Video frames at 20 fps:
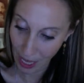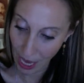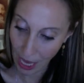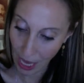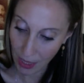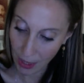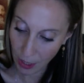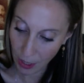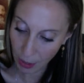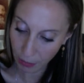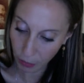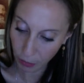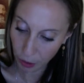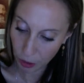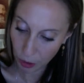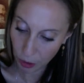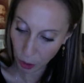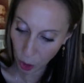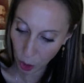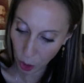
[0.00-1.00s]
and therefore
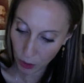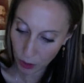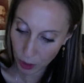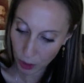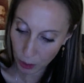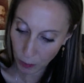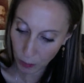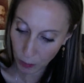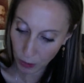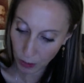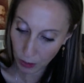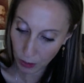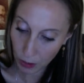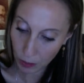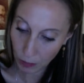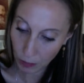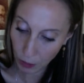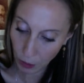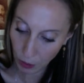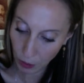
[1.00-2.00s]
is called the speaking
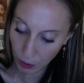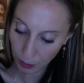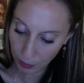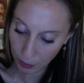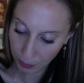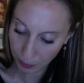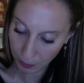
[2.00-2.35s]
spirit.